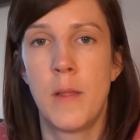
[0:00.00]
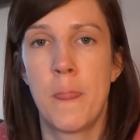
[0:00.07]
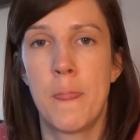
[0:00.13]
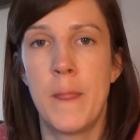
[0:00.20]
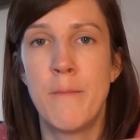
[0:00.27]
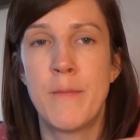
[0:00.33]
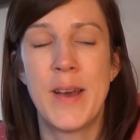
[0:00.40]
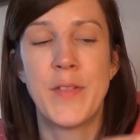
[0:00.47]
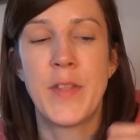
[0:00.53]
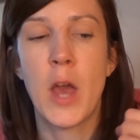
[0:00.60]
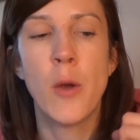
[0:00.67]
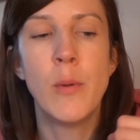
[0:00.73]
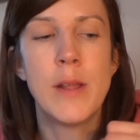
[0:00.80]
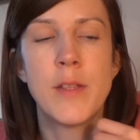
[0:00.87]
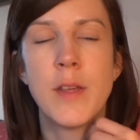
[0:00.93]
In fact, the
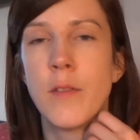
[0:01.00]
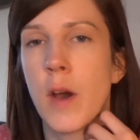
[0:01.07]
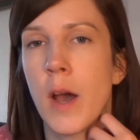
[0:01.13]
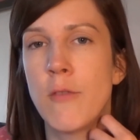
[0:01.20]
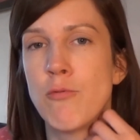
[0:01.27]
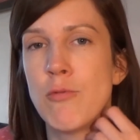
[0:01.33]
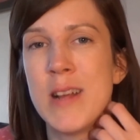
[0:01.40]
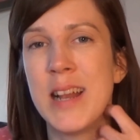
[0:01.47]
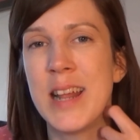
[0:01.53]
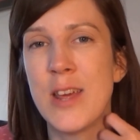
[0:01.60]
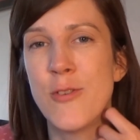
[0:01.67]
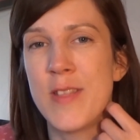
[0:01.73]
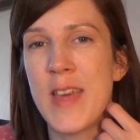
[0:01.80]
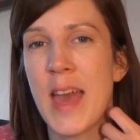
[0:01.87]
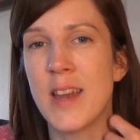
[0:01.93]
only thing that I really
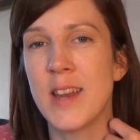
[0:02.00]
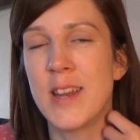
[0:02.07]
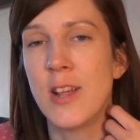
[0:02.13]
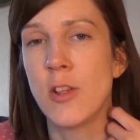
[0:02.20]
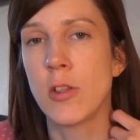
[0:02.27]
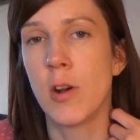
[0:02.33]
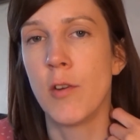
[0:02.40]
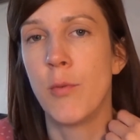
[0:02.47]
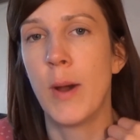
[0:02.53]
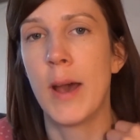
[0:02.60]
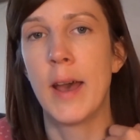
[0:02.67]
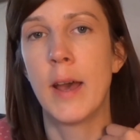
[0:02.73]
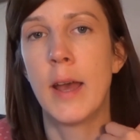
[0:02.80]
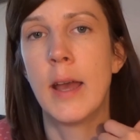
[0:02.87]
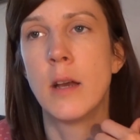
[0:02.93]
use the editing
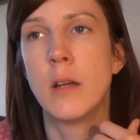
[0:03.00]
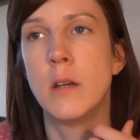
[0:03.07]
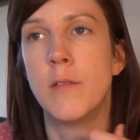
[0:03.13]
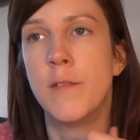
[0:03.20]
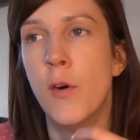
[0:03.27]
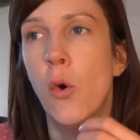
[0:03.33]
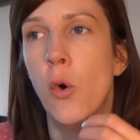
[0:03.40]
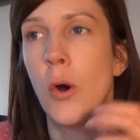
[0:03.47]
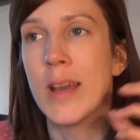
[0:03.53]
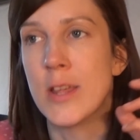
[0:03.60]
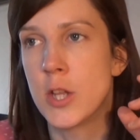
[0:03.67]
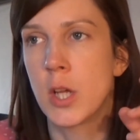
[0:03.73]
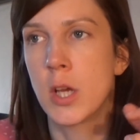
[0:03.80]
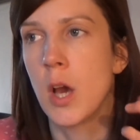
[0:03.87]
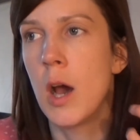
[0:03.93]
software for is
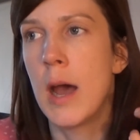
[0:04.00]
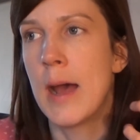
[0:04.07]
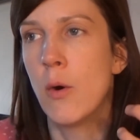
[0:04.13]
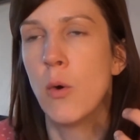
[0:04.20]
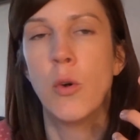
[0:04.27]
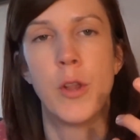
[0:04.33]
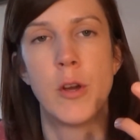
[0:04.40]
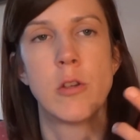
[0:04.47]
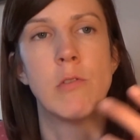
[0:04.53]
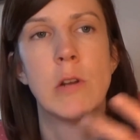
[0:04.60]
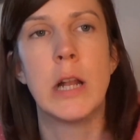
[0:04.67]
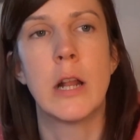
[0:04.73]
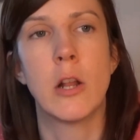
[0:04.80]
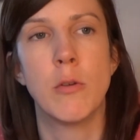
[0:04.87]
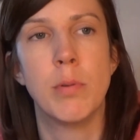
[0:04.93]
to cut out all those
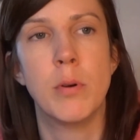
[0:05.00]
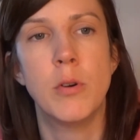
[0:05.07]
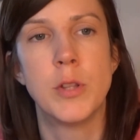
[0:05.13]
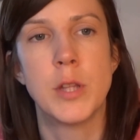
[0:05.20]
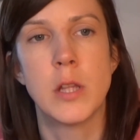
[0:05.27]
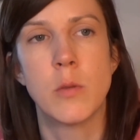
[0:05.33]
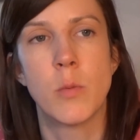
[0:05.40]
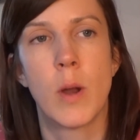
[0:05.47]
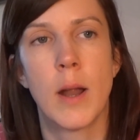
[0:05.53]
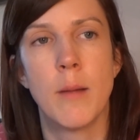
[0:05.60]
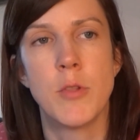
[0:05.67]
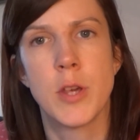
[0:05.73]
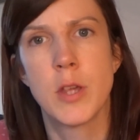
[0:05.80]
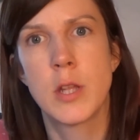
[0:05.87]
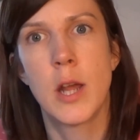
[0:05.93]
really long pauses where I'm
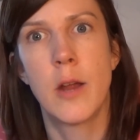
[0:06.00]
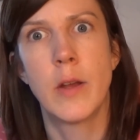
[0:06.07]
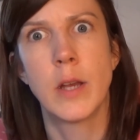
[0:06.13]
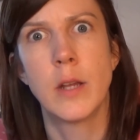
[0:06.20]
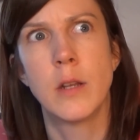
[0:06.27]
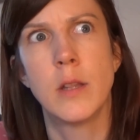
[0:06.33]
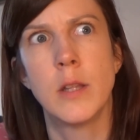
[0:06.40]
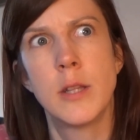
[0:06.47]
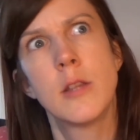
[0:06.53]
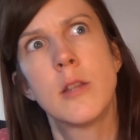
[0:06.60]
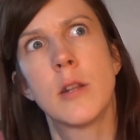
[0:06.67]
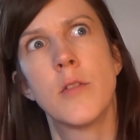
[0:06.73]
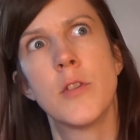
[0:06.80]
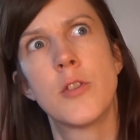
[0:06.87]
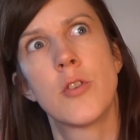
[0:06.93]
just staring into the
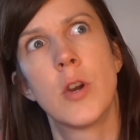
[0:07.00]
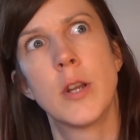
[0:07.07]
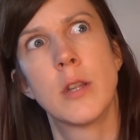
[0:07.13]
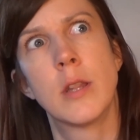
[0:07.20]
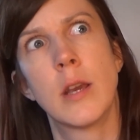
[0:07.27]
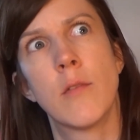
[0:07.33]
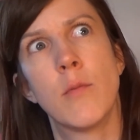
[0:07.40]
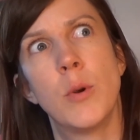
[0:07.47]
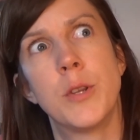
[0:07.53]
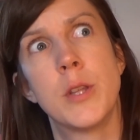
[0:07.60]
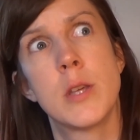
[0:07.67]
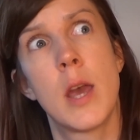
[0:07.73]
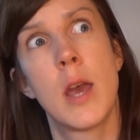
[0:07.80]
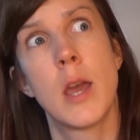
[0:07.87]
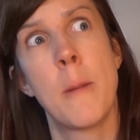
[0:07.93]
distance trying to think of what to
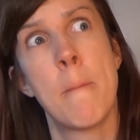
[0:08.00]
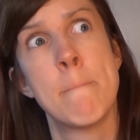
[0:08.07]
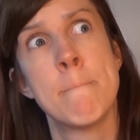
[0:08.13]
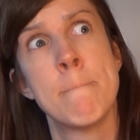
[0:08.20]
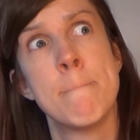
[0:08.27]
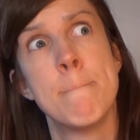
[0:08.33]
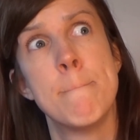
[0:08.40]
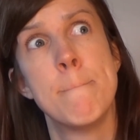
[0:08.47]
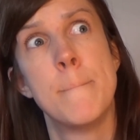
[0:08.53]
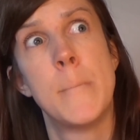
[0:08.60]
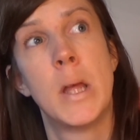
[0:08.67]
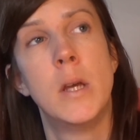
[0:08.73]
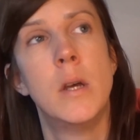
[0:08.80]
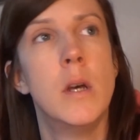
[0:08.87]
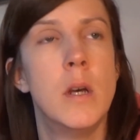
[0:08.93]
say.
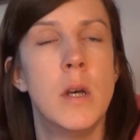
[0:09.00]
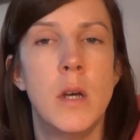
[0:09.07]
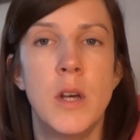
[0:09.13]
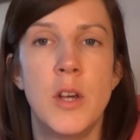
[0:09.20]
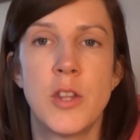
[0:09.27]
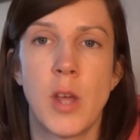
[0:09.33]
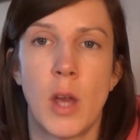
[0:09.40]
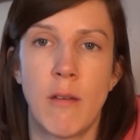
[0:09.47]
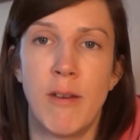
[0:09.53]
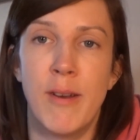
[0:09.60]
So